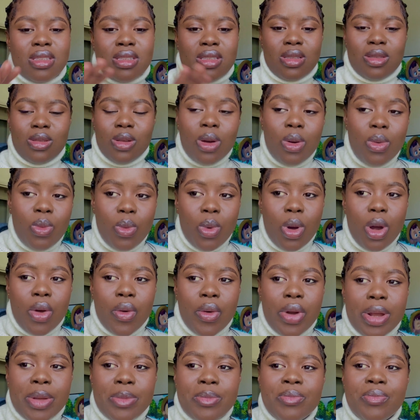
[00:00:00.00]
don't
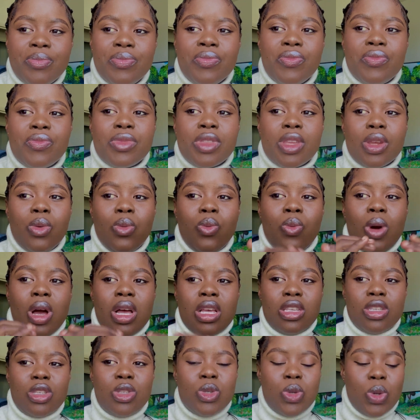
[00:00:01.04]
worry.
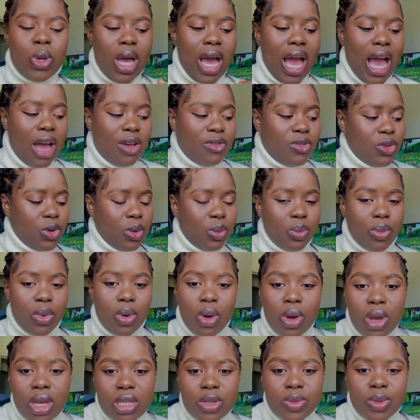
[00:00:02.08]
Once you have your
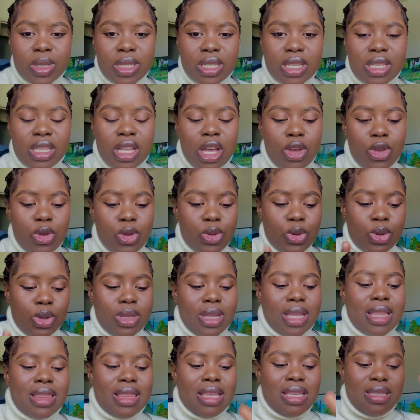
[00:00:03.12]
points written down, you know
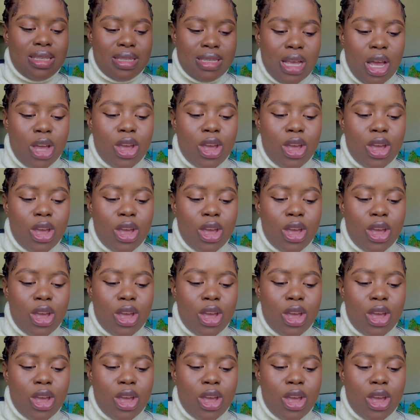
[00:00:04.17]
that this is how